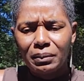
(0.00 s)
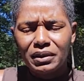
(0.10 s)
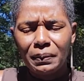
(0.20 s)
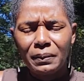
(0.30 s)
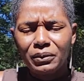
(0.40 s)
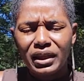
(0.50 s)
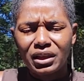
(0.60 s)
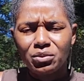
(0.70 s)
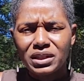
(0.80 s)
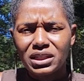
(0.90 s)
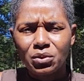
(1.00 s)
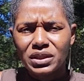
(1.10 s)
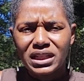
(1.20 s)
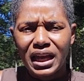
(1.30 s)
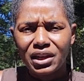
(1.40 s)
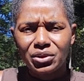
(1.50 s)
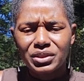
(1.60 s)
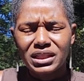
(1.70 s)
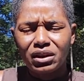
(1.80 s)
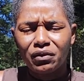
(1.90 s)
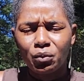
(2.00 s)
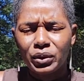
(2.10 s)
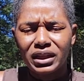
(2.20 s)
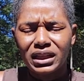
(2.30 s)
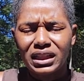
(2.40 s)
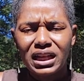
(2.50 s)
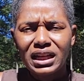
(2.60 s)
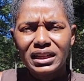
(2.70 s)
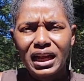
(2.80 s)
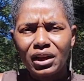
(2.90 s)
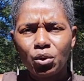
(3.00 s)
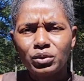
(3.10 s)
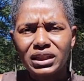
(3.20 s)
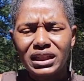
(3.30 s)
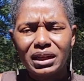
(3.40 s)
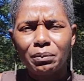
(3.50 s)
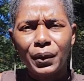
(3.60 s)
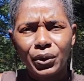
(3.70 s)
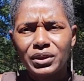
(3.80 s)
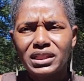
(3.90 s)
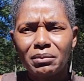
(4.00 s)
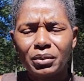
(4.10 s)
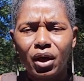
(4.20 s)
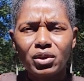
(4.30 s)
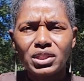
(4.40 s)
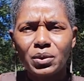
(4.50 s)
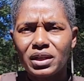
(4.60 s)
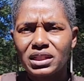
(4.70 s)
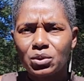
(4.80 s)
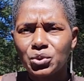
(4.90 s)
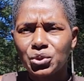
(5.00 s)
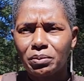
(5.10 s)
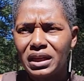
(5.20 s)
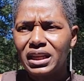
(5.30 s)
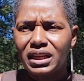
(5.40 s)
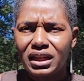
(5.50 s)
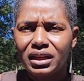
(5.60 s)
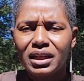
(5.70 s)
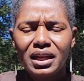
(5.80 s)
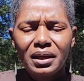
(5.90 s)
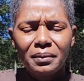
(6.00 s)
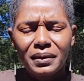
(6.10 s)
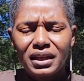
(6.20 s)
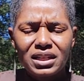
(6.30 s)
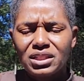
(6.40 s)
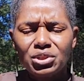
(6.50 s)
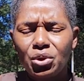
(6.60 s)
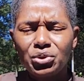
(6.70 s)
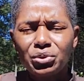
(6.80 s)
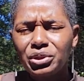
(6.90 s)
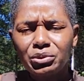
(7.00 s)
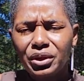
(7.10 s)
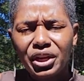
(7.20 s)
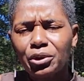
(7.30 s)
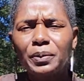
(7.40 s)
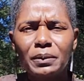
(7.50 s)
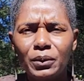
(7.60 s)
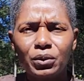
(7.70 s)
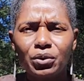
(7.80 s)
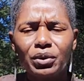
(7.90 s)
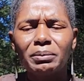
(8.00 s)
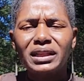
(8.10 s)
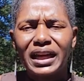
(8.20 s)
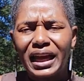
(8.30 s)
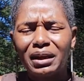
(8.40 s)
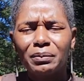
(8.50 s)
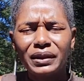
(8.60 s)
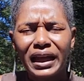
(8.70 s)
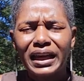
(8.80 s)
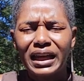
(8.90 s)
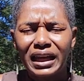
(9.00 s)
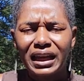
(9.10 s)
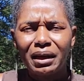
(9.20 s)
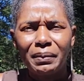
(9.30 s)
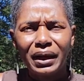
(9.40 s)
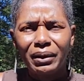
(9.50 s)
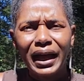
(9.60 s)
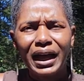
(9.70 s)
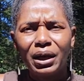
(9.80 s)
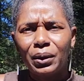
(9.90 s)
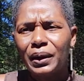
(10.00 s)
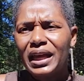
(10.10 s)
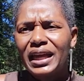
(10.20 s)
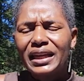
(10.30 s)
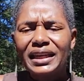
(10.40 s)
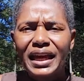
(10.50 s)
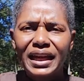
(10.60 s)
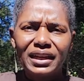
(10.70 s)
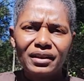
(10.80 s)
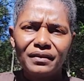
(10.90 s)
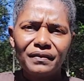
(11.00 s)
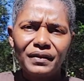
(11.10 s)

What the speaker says: the people that you associate yourself with, not only in person but also on social media. Because you'll hear people grumbling and complaining about how negative